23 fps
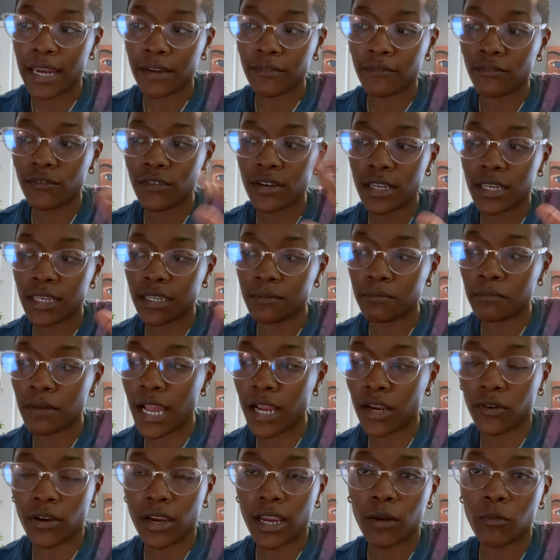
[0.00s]
a freaking
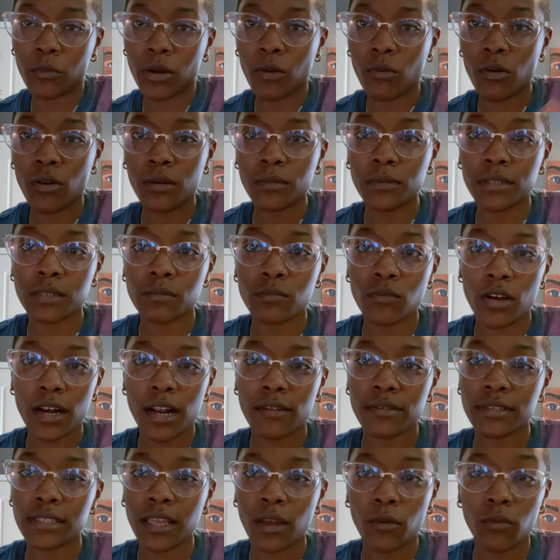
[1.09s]
migraine when I woke up this morning. I
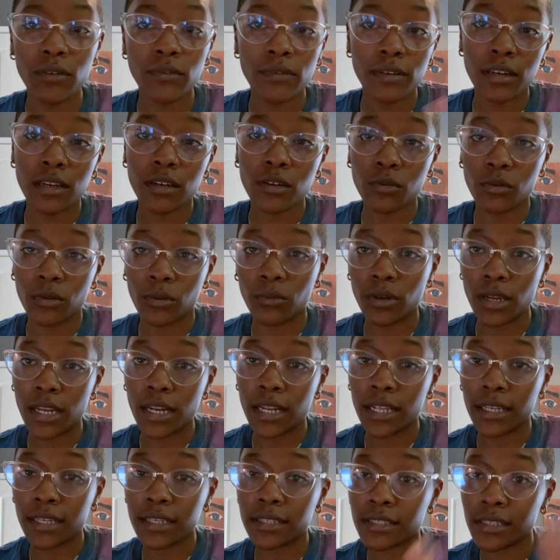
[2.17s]
was like, we finna do a
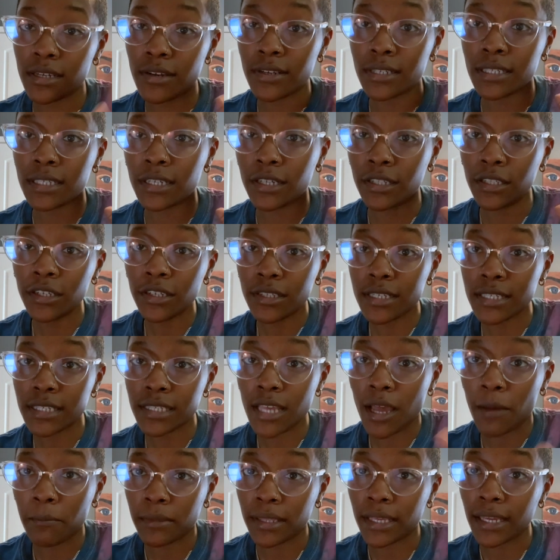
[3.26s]
reading because there is clearly
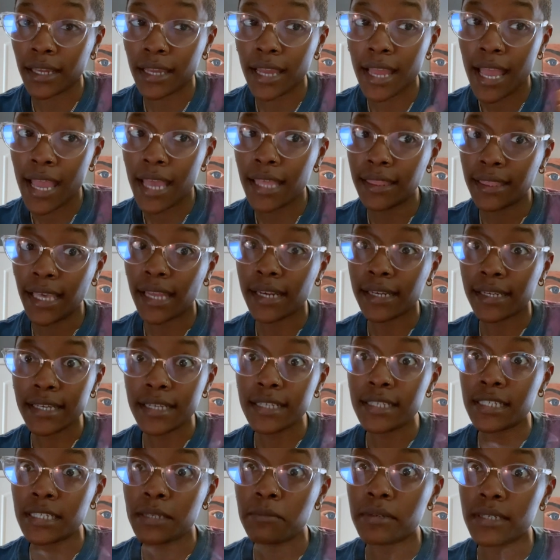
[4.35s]
something that
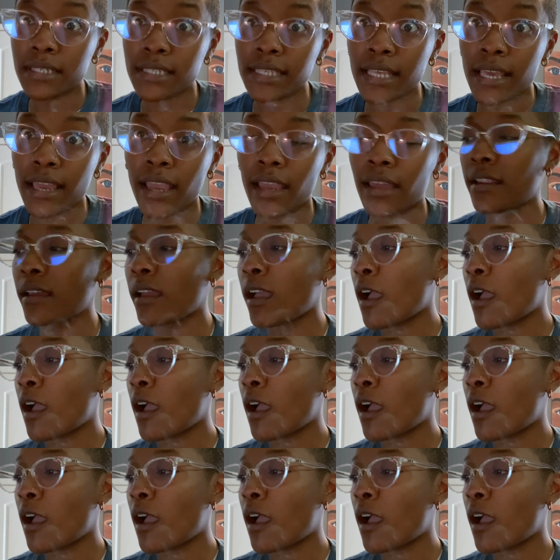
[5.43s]
needs to be said.